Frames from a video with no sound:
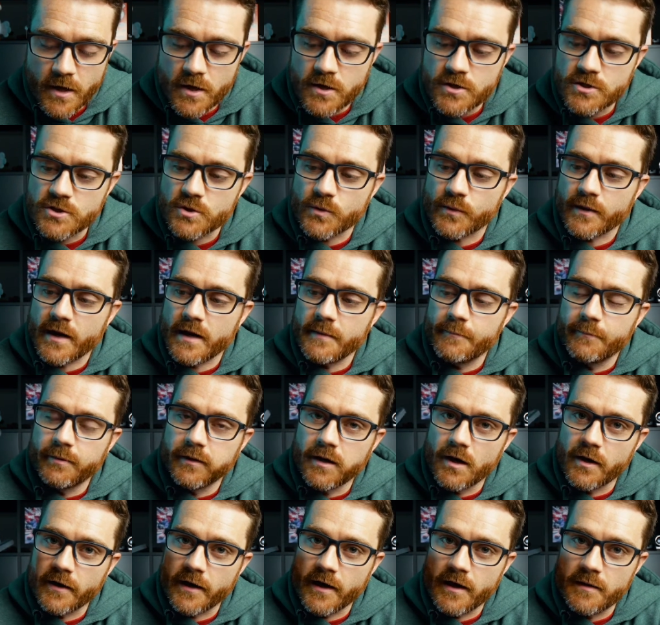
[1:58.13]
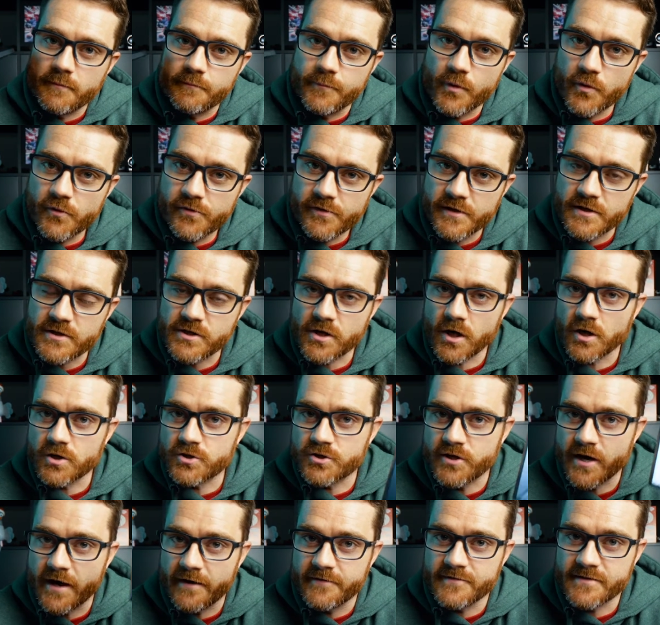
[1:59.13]
So when I plug in both these hard
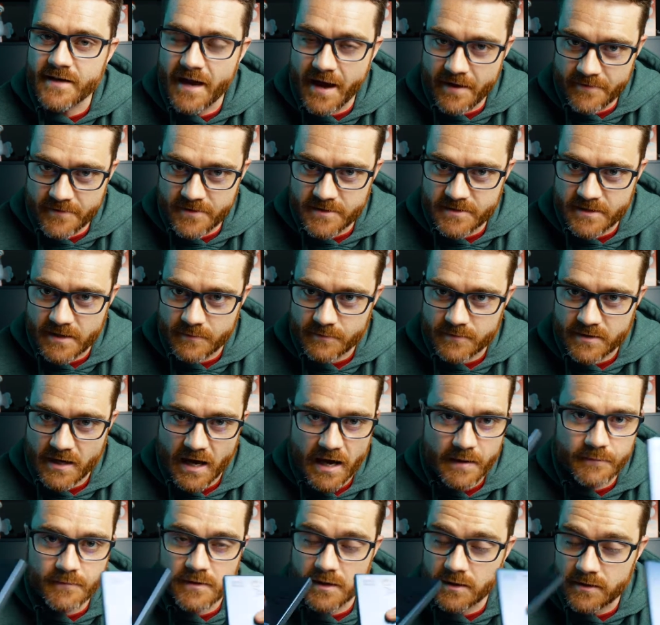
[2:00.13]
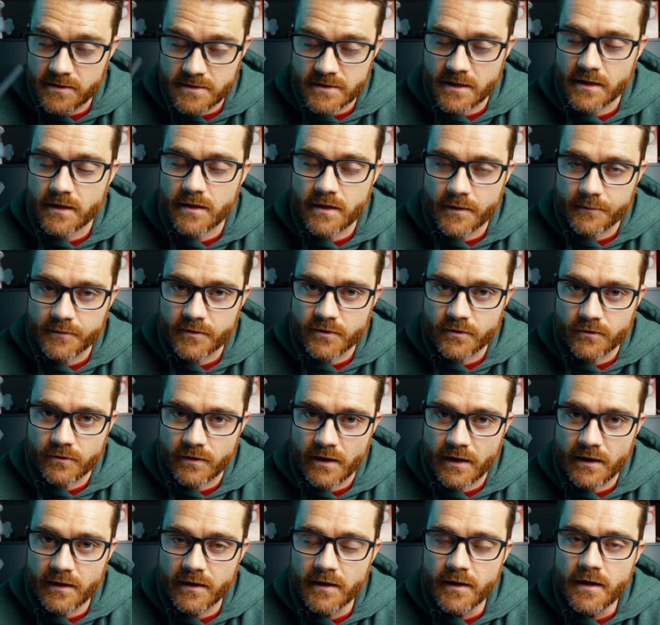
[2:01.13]
drives at the same time, you can set it up to do
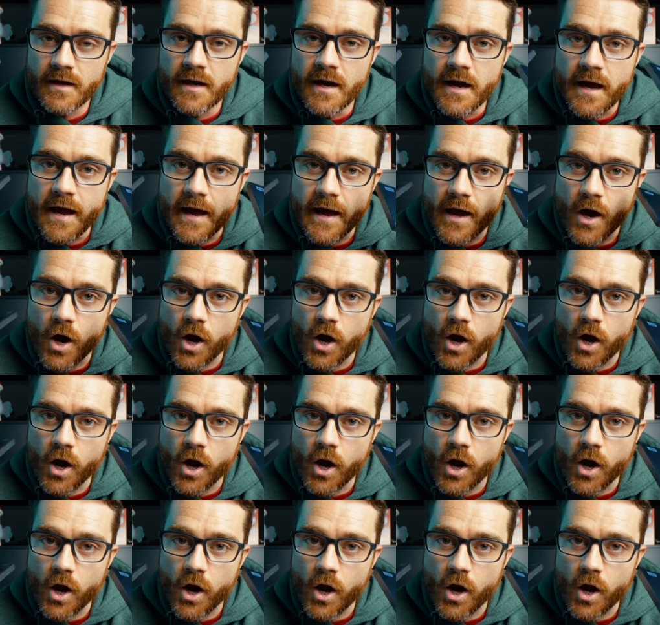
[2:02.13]
that, it